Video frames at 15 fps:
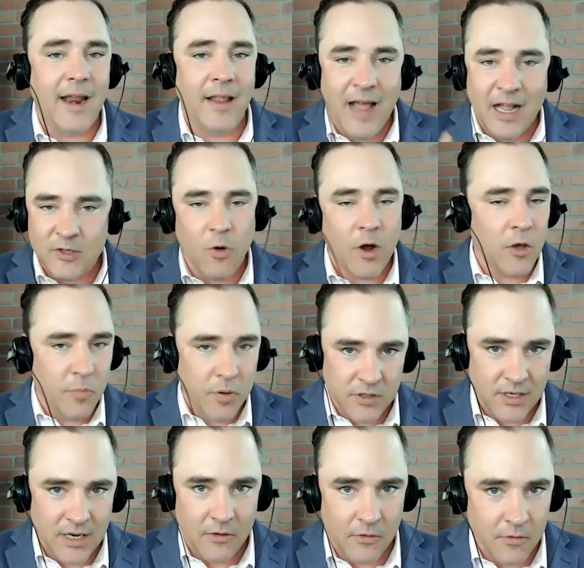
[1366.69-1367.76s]
And that's why you put
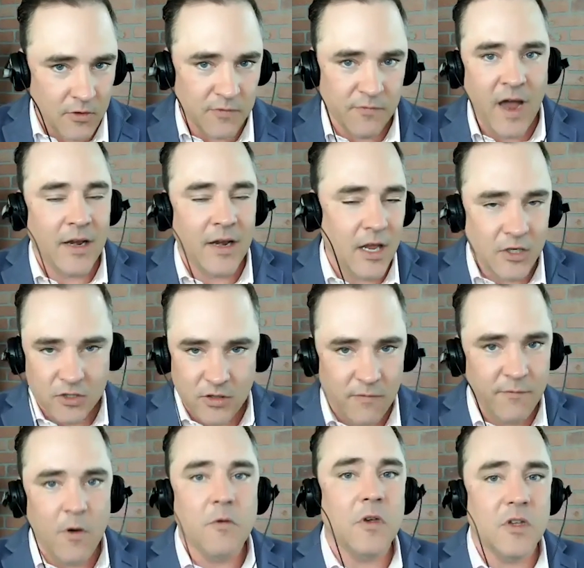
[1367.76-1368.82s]
together those financially
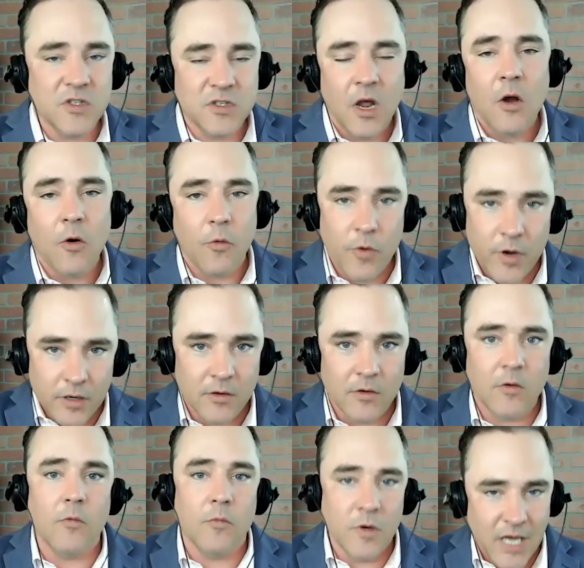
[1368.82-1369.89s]
focused
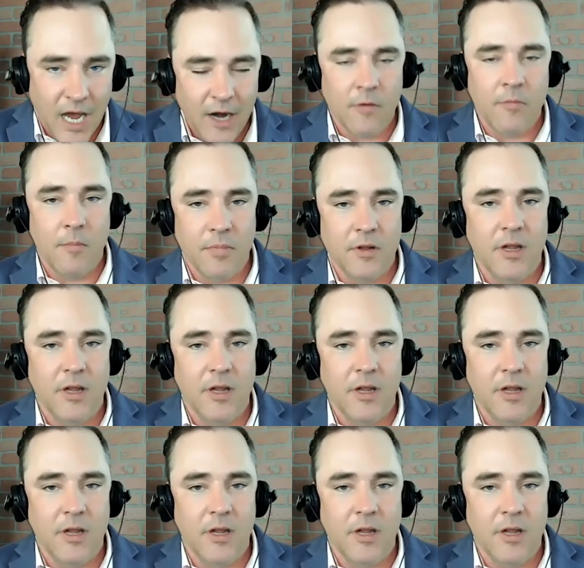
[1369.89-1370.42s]
written retirement